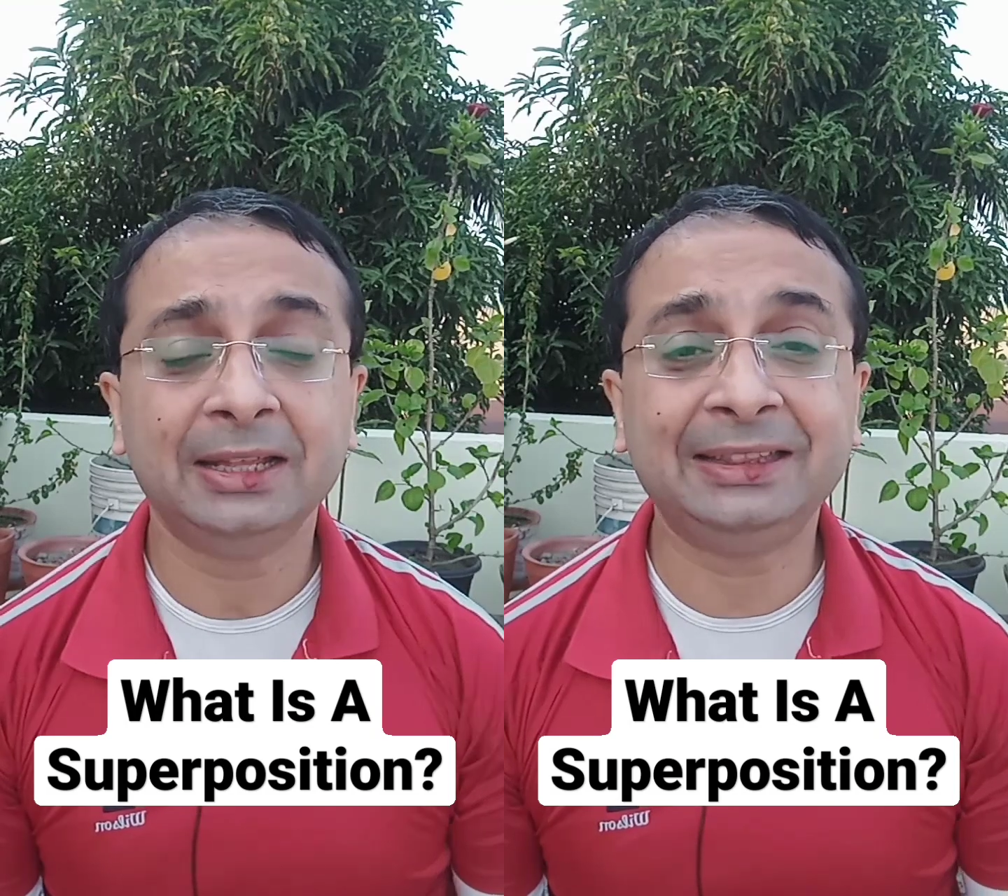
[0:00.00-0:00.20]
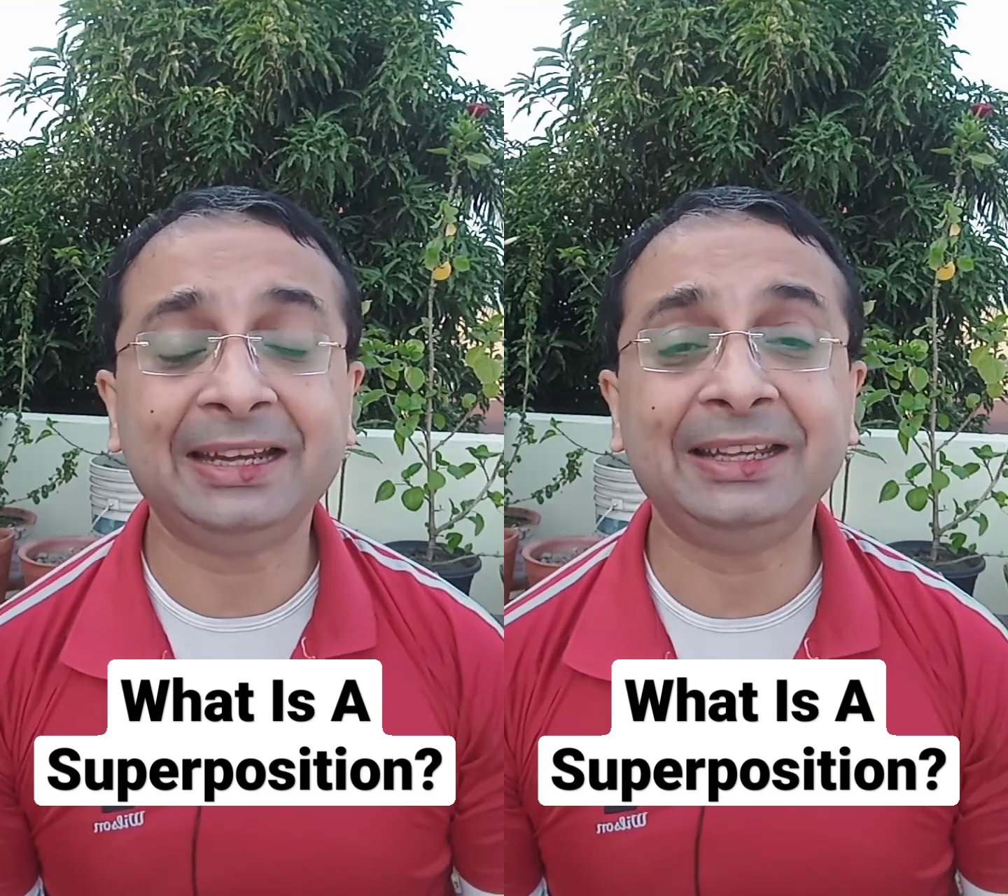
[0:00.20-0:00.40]

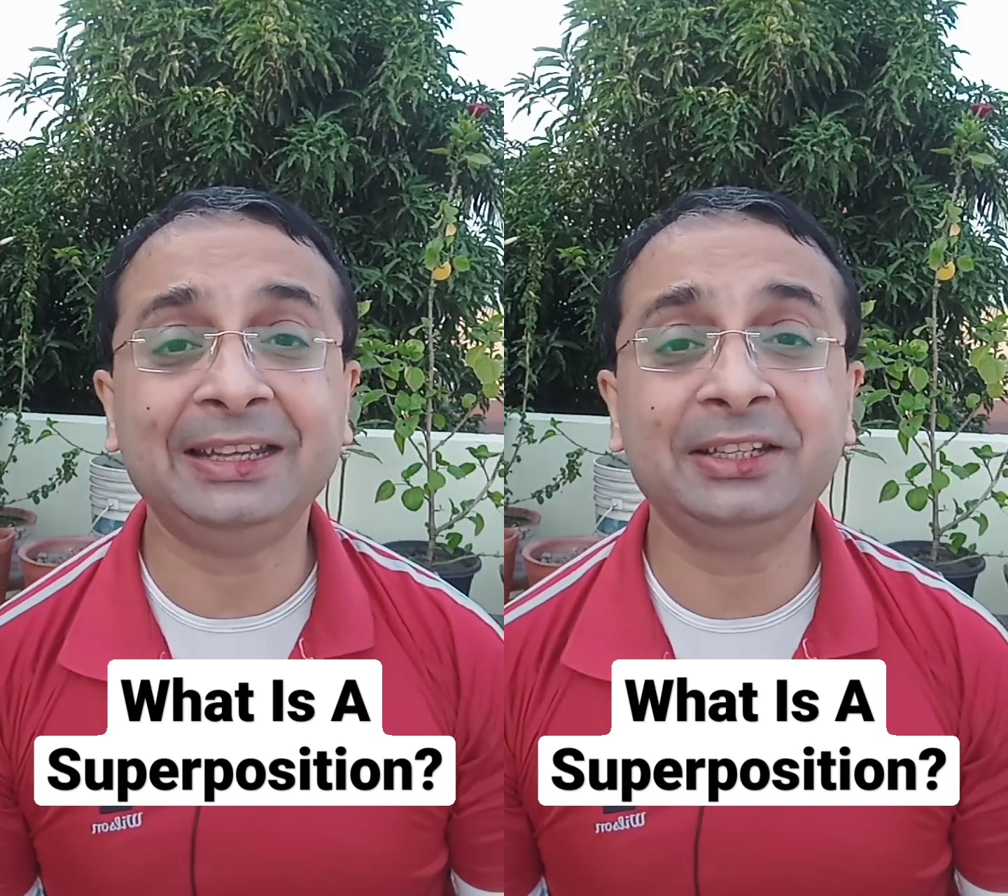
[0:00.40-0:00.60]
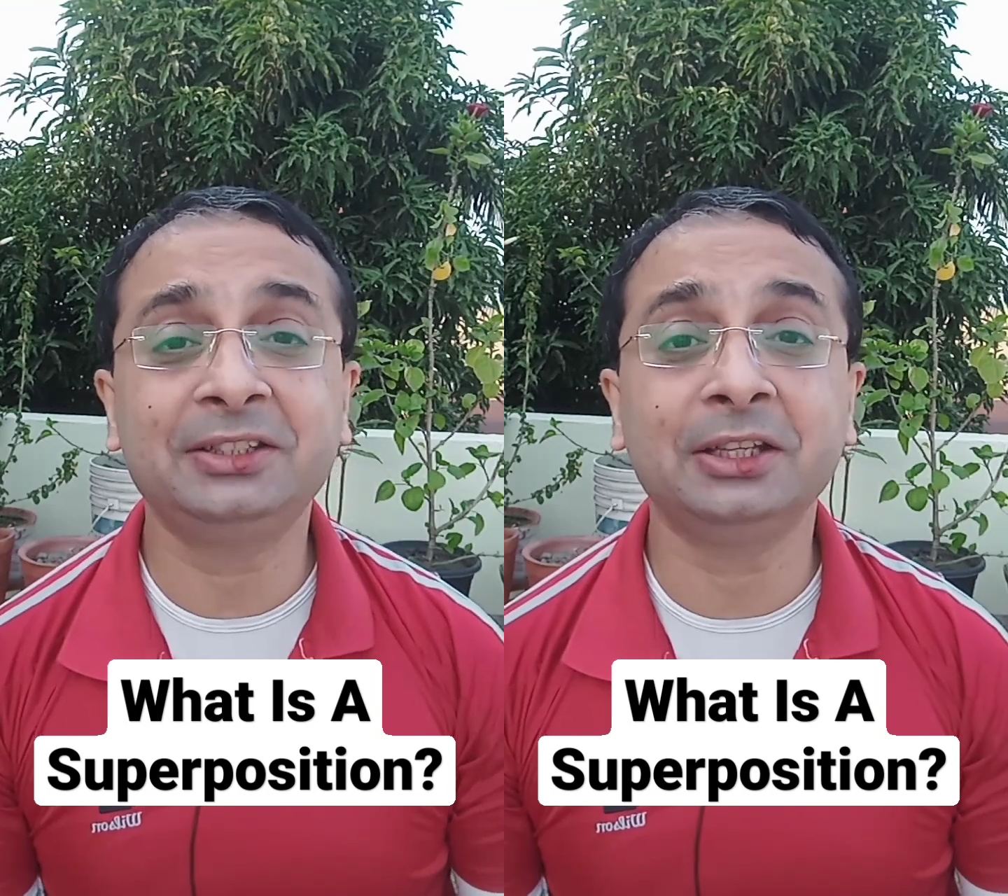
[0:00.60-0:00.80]
then
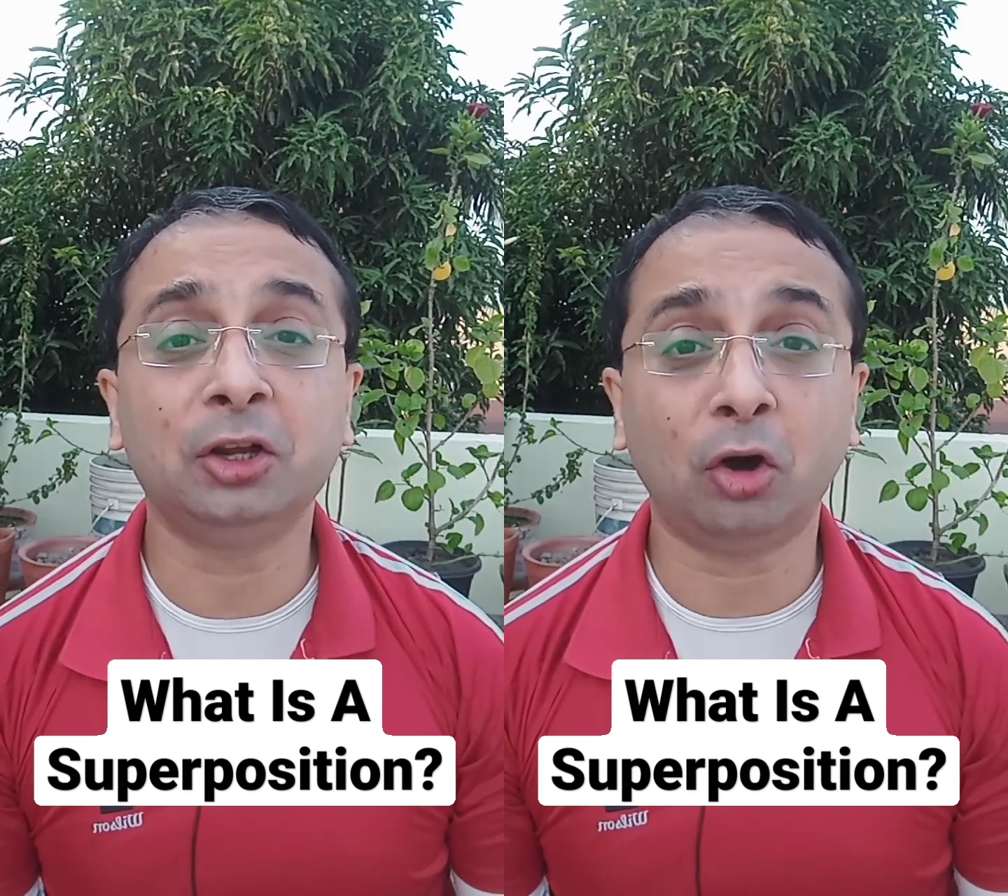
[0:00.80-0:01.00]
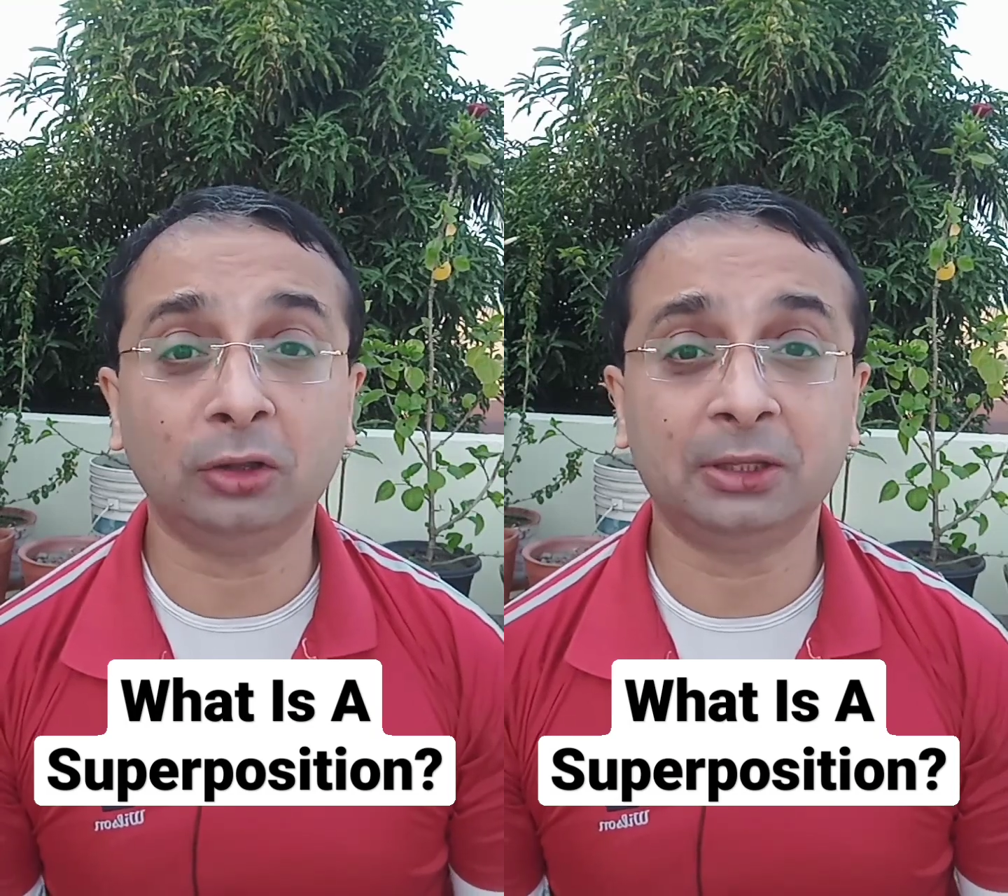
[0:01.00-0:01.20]
it is in
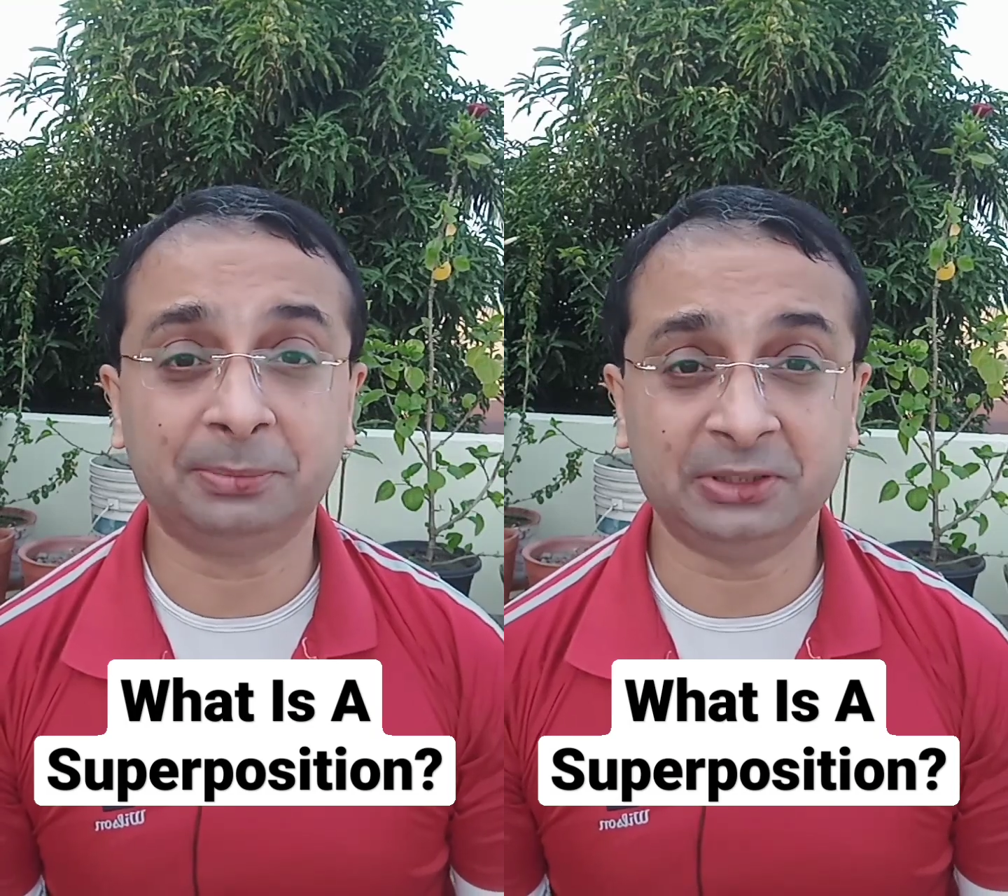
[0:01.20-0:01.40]
all the